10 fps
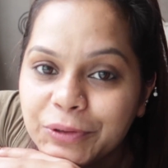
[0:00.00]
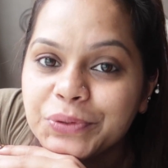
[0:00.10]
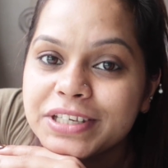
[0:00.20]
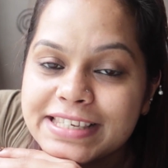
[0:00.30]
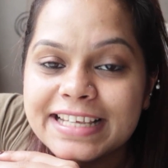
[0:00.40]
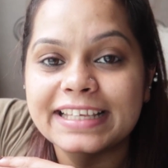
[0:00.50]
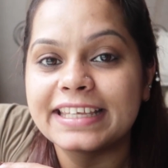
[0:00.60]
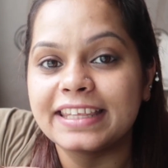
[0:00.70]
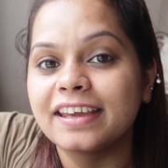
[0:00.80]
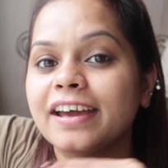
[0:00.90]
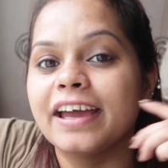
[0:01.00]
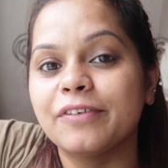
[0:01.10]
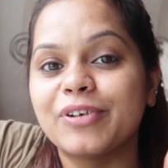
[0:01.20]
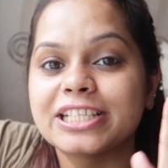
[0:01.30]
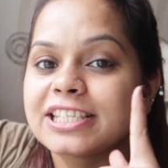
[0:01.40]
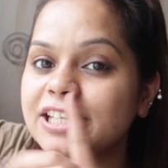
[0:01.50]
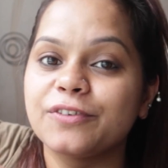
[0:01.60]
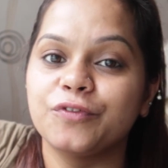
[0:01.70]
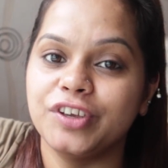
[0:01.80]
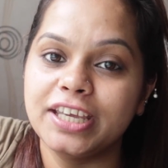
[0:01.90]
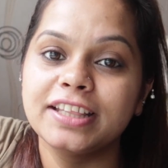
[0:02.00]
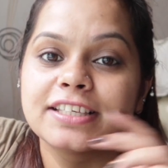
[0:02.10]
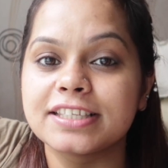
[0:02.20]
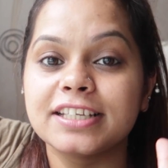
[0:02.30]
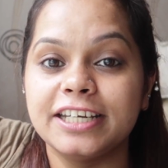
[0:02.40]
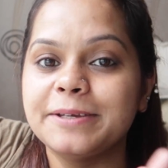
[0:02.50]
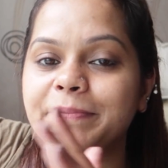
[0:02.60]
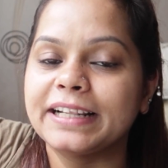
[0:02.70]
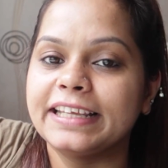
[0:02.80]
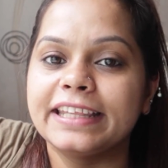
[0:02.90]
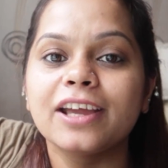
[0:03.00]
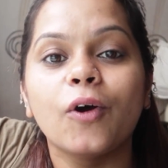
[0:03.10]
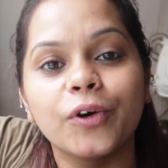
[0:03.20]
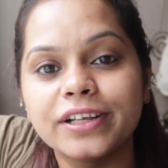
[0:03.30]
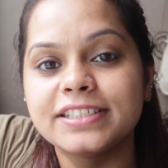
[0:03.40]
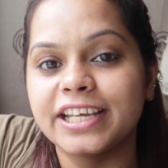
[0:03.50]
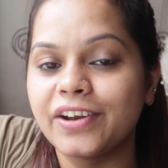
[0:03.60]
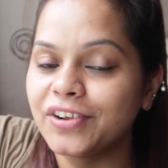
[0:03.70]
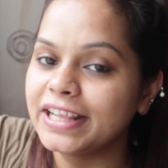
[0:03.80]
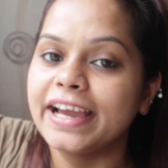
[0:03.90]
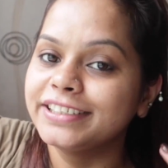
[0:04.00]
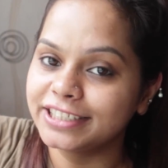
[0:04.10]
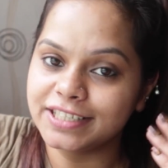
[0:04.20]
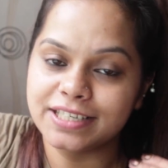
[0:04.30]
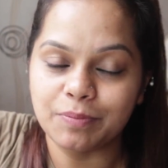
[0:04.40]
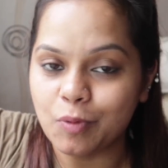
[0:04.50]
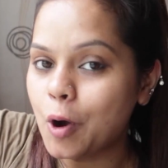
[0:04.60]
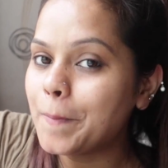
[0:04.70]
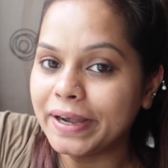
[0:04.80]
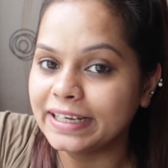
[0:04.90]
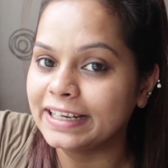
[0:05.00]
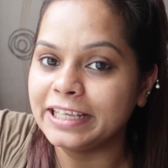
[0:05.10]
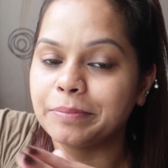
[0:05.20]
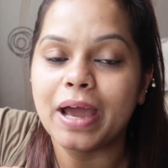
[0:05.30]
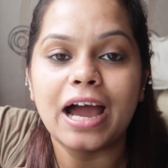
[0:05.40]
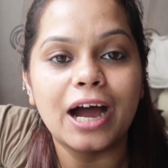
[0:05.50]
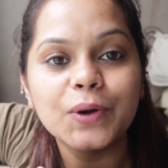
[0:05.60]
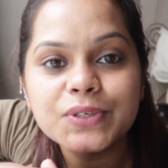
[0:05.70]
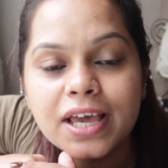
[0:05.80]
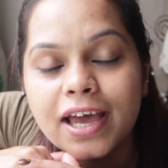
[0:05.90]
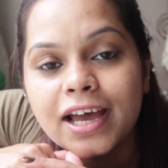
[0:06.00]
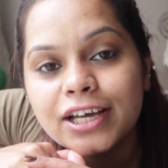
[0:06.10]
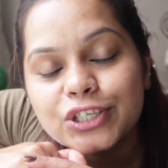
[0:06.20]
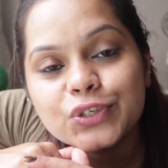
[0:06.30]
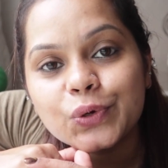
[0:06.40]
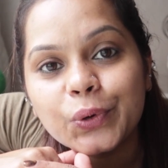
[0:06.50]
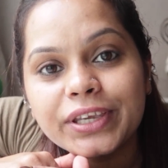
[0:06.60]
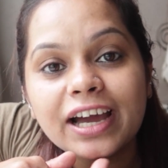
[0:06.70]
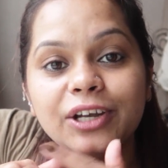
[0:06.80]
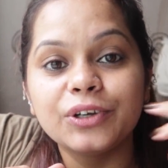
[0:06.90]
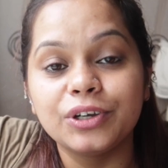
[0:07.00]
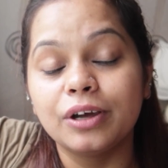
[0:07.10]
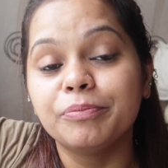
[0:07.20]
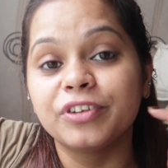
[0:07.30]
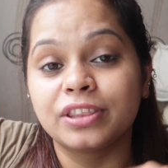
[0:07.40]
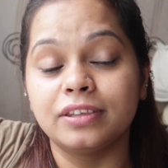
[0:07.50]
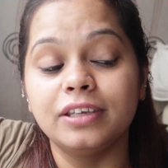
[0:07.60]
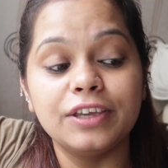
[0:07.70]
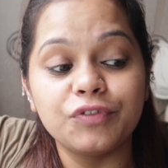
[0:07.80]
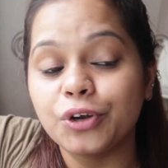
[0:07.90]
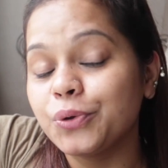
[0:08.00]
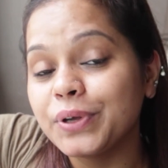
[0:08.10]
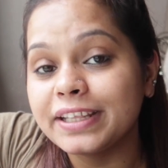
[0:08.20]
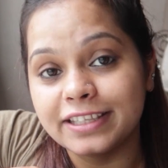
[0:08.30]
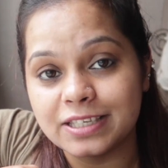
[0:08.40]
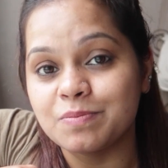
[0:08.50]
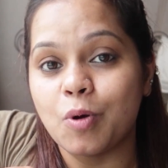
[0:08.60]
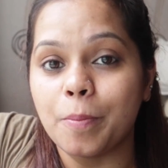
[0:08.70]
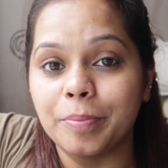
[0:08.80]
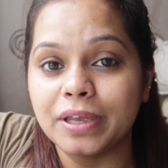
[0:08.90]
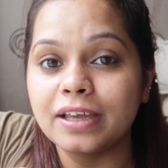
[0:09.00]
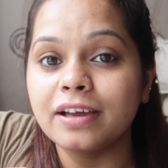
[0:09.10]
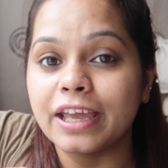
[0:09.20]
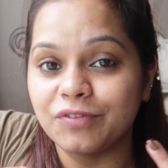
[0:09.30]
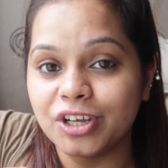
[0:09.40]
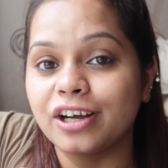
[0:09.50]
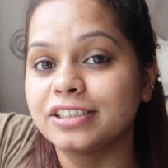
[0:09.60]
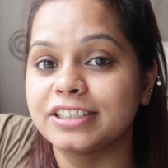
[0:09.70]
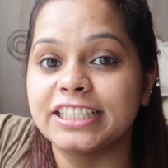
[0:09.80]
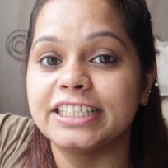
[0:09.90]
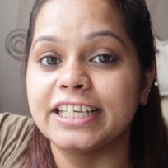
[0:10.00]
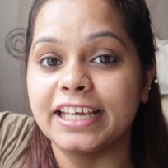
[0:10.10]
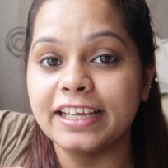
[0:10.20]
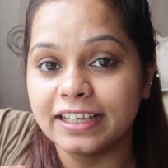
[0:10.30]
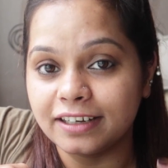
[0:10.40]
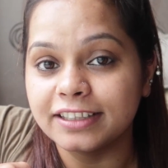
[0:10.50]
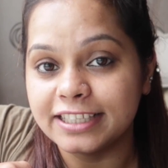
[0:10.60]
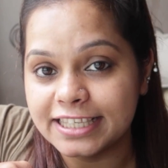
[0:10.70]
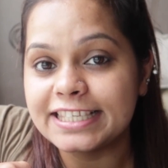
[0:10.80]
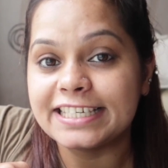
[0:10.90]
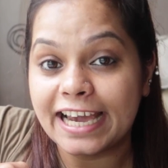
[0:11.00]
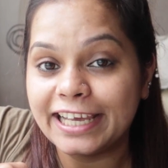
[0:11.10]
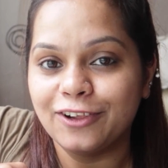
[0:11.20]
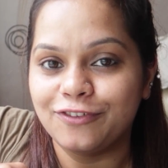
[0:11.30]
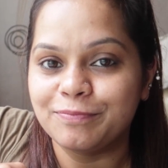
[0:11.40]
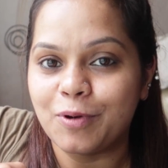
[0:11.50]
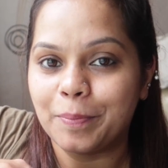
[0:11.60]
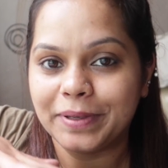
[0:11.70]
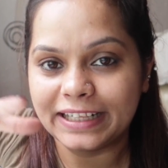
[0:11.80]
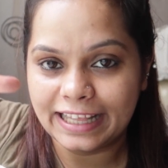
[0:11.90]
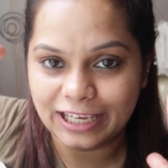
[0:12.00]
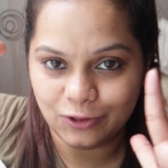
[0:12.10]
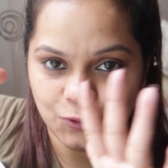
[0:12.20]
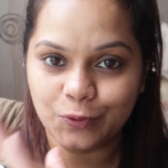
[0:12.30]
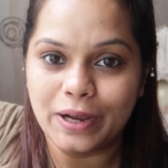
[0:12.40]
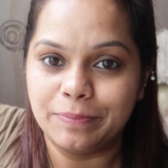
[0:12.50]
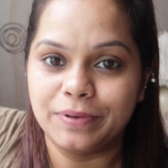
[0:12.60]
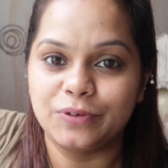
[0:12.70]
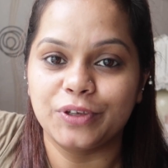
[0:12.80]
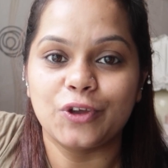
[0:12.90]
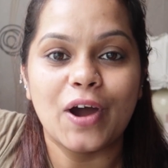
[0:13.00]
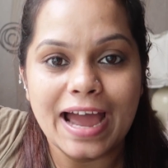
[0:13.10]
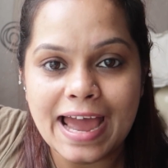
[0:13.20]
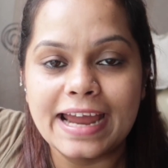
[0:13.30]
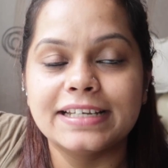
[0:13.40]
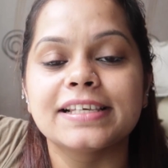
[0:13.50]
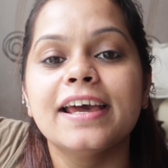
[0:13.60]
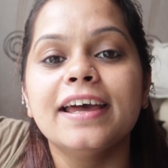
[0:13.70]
I do this cleaning once in a week this is the deep cleaning or else generally I just mop and clean my house so yeah with, if you're doing this mopping every alternate day uh, this style of mopping like you wipe it with your hands